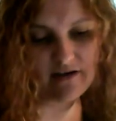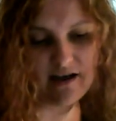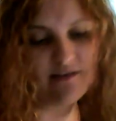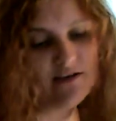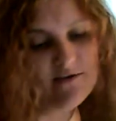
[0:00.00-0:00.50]

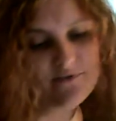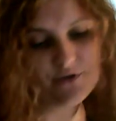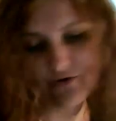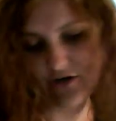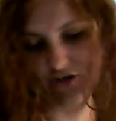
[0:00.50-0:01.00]
I loved
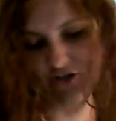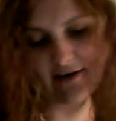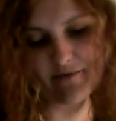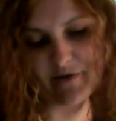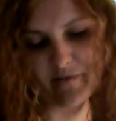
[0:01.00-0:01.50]
her and she
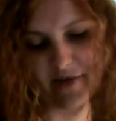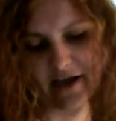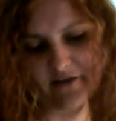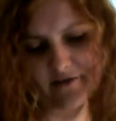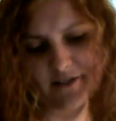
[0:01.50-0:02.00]
loved me
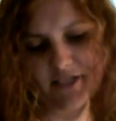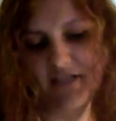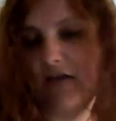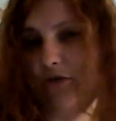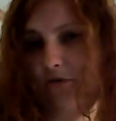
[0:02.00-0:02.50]
back.
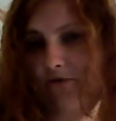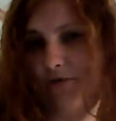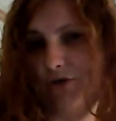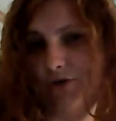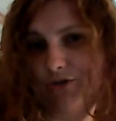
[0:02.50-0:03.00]
Together for
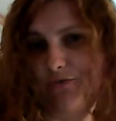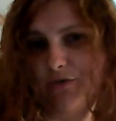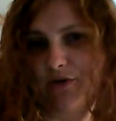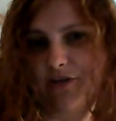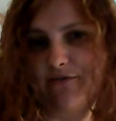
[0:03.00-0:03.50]
years we
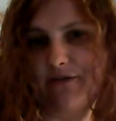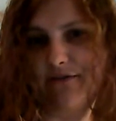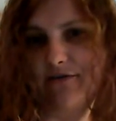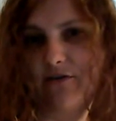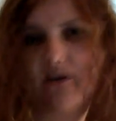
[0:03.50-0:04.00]
were living.
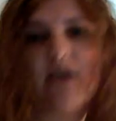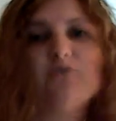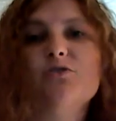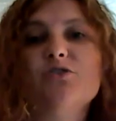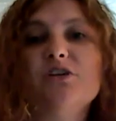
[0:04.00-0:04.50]
I was
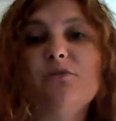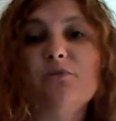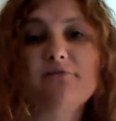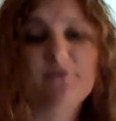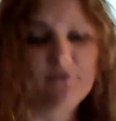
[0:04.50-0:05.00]
13
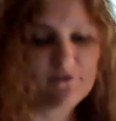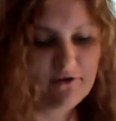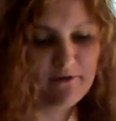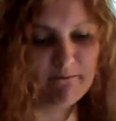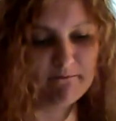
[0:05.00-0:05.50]
when I wrote this.
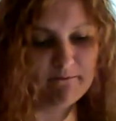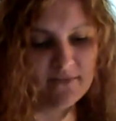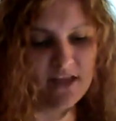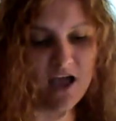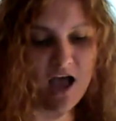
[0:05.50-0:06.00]
Okay.
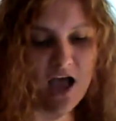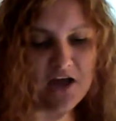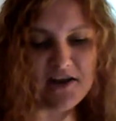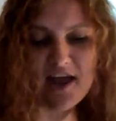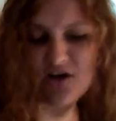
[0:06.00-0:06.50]

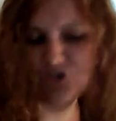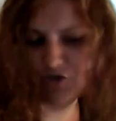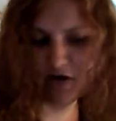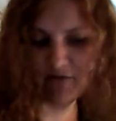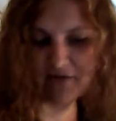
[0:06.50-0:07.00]
Now she
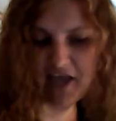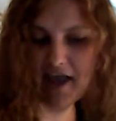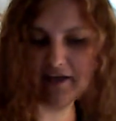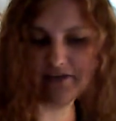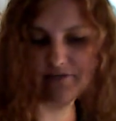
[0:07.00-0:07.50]
probably
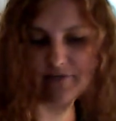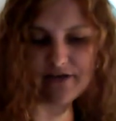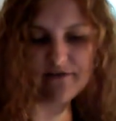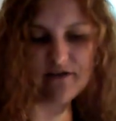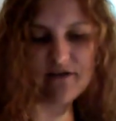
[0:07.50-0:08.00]
hates
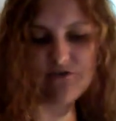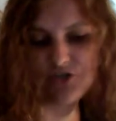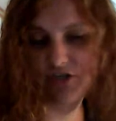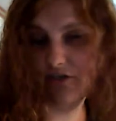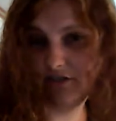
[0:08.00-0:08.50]
me if
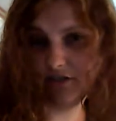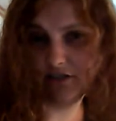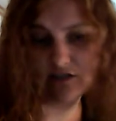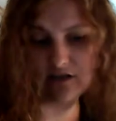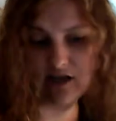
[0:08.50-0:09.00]
she is
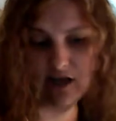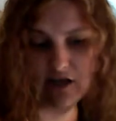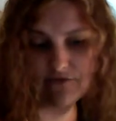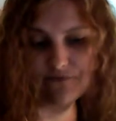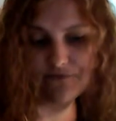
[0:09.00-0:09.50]
still alive.